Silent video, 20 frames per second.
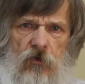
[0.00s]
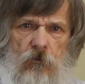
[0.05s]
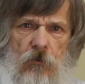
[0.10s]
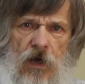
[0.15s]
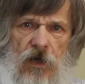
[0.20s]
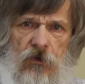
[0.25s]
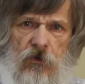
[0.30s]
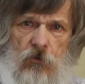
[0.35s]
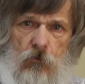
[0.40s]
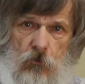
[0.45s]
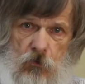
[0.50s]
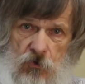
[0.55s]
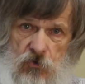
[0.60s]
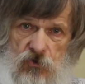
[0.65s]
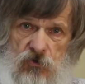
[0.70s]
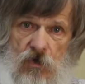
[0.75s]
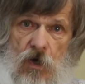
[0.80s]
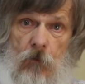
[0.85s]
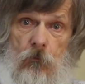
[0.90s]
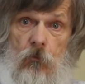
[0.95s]
who manned the
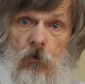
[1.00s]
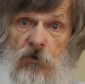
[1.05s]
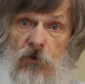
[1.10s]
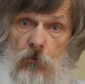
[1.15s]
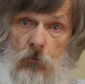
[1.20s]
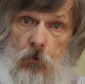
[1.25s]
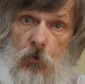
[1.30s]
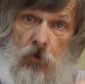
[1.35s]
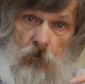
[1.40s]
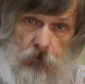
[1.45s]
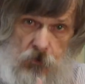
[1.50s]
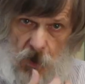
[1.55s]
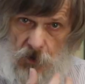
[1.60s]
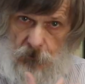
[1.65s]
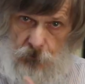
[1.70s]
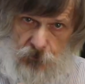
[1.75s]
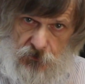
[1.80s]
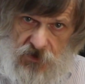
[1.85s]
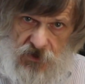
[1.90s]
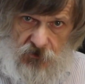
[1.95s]
workshop where the
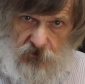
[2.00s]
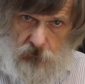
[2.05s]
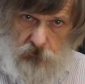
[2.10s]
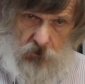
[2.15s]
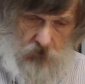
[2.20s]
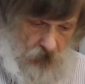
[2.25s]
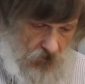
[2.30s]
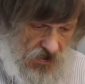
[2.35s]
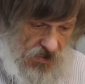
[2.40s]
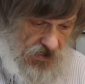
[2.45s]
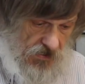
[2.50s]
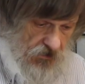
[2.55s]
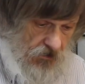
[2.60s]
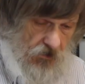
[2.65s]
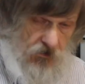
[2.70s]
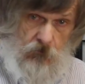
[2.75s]
woodblock prints were made,